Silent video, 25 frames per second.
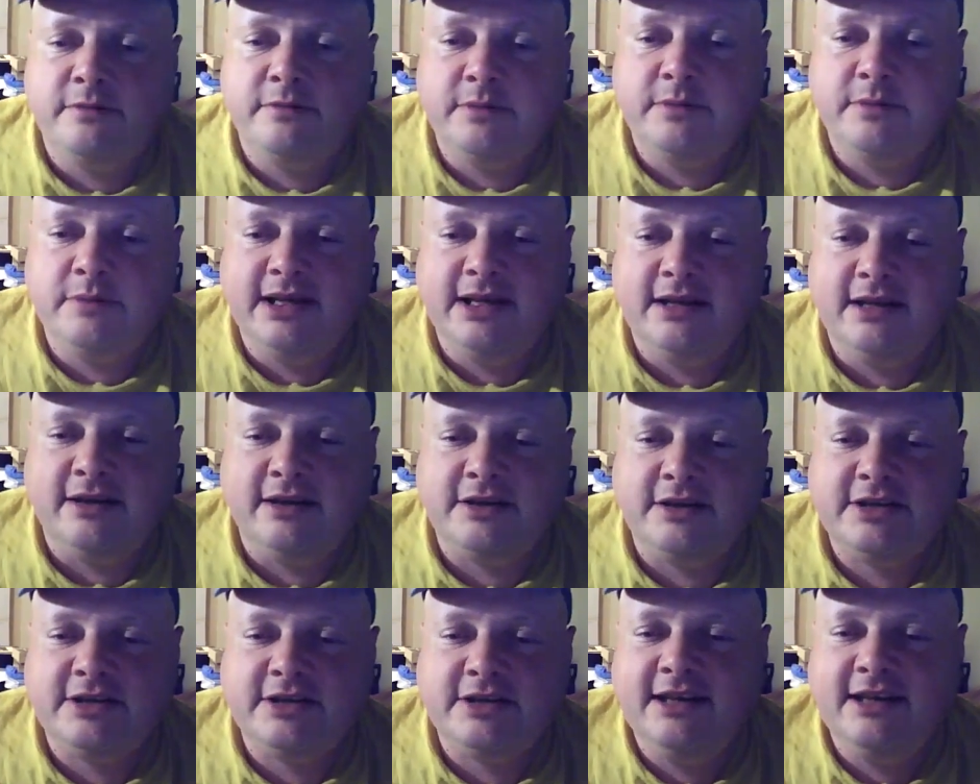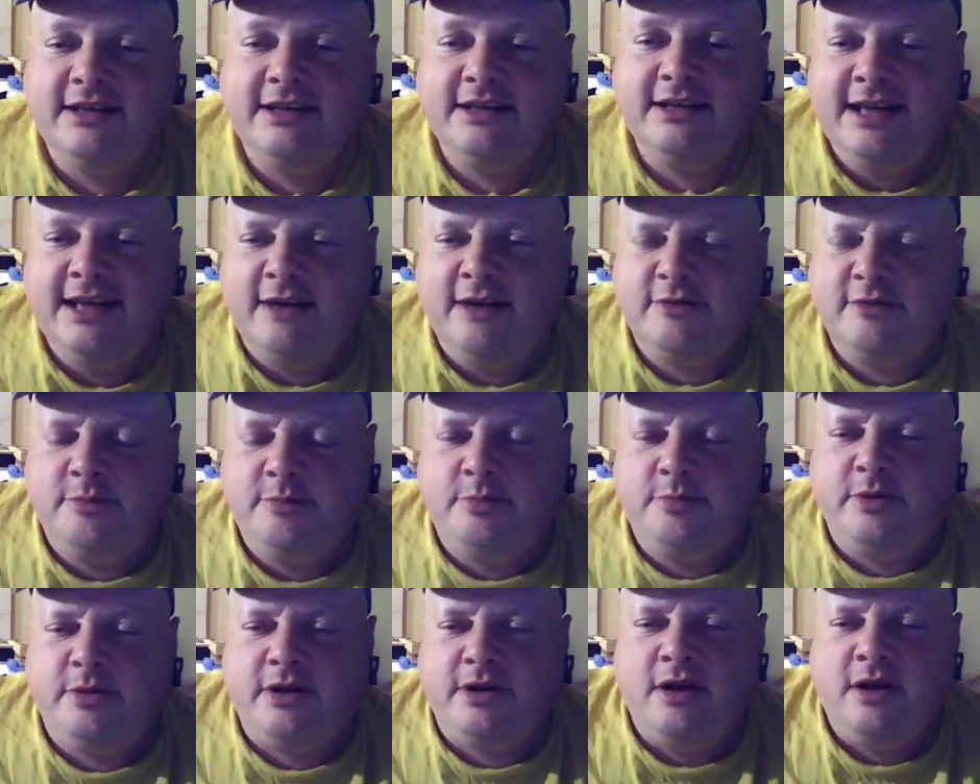from the English. English out
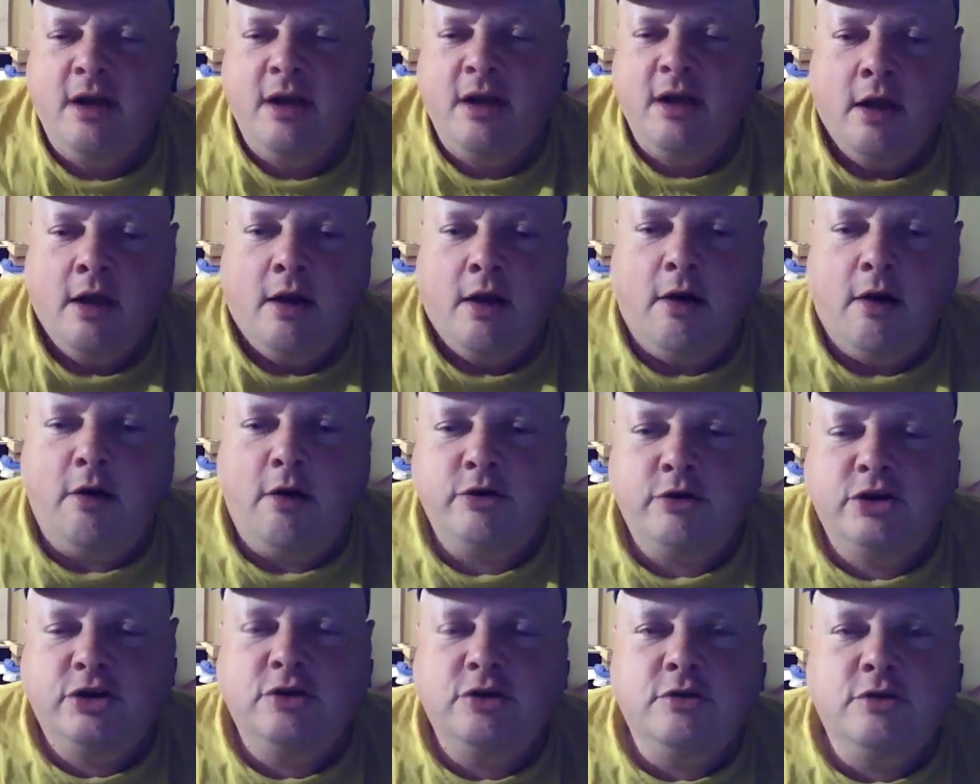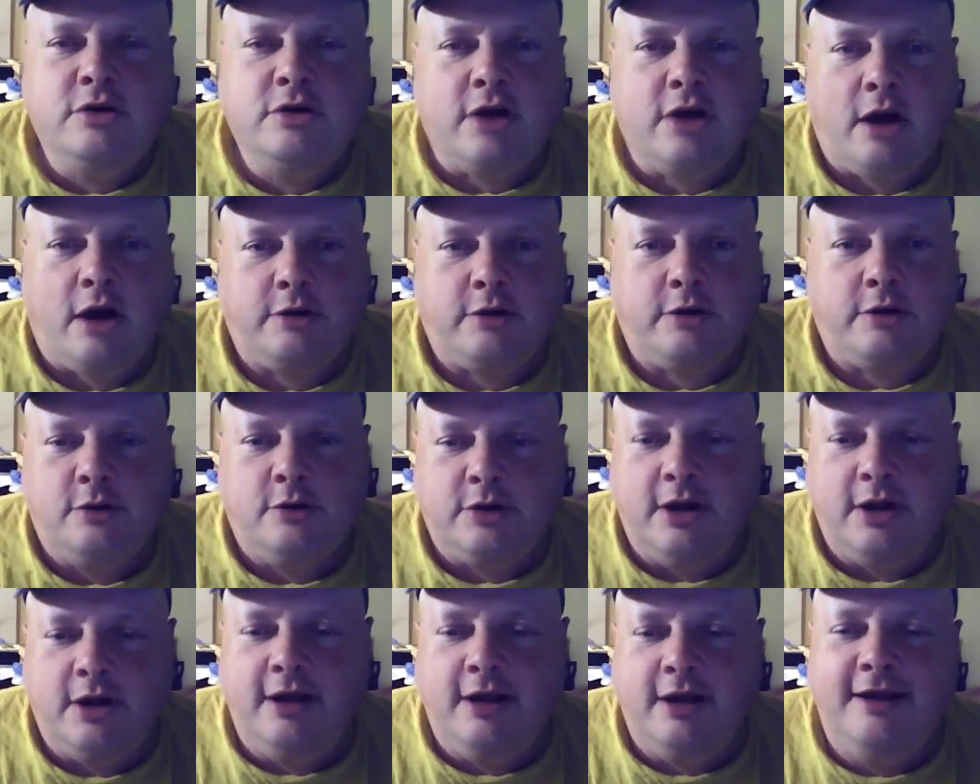of Britain. Oh, Hugo,
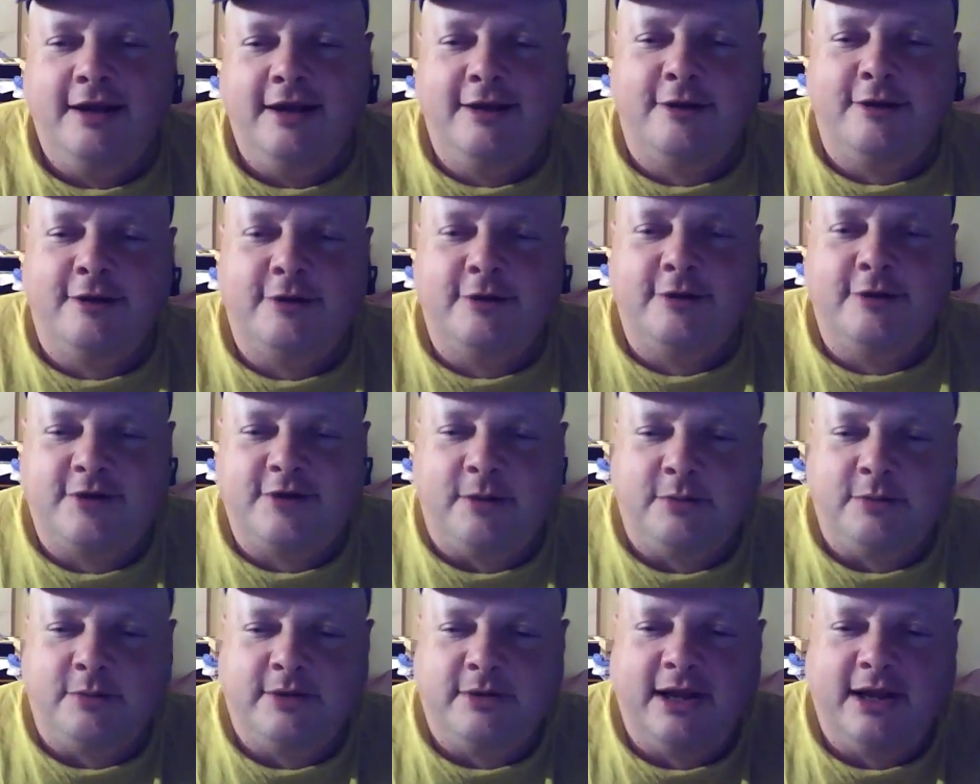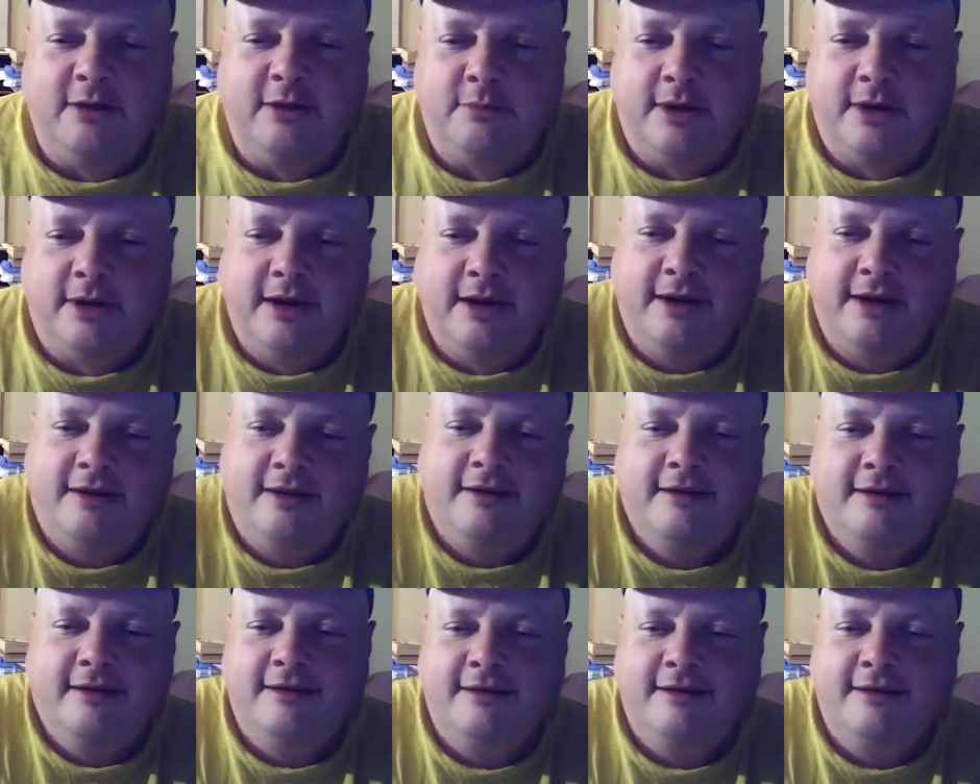you're in trouble now, mate.